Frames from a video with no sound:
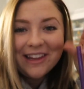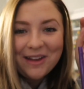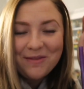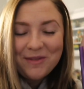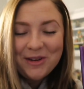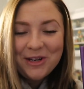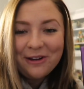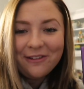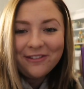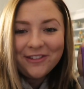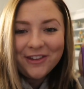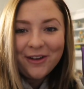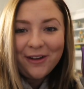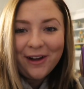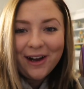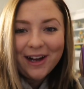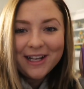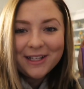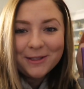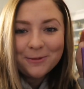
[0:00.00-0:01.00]
Let me know if you
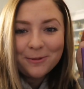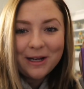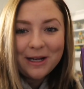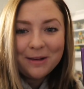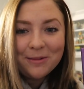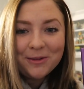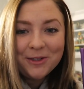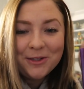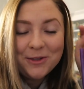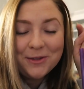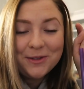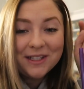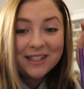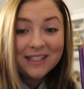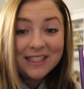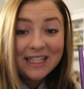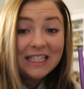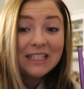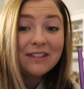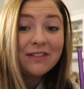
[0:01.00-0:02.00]
guys were able to
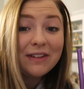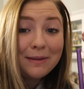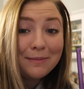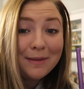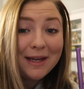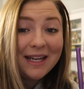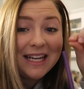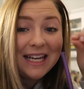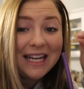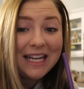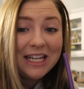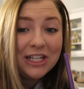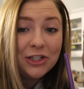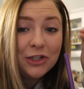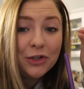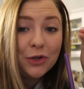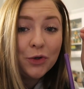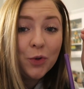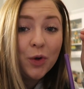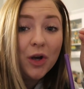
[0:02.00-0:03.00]
successfully make it
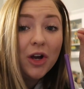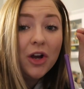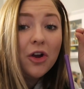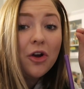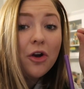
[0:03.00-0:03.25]
into